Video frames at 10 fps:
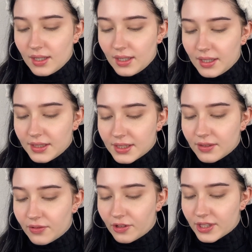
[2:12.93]
It's
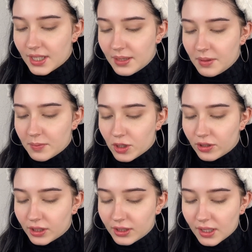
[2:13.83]
the first time I'm
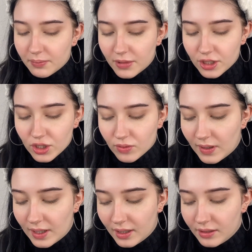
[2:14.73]
talking that much
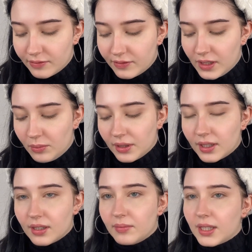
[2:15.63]
while
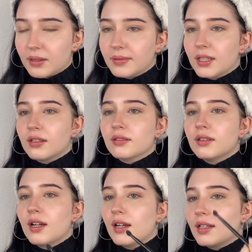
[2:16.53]
filming a makeup video,
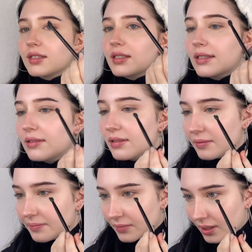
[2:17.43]

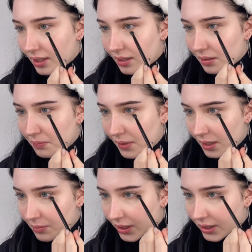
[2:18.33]
so my
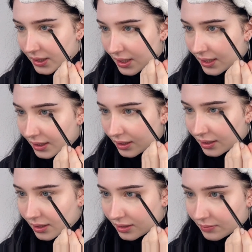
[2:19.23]
brain is lagging
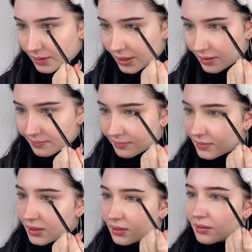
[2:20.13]
a little bit.
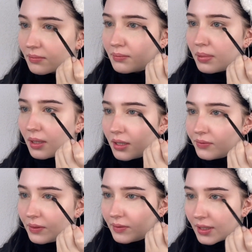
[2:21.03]
But
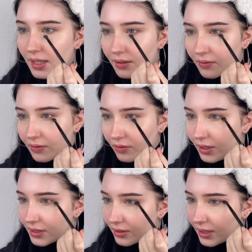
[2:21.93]
we will get through
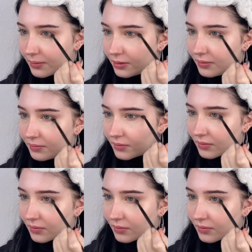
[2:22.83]
this together.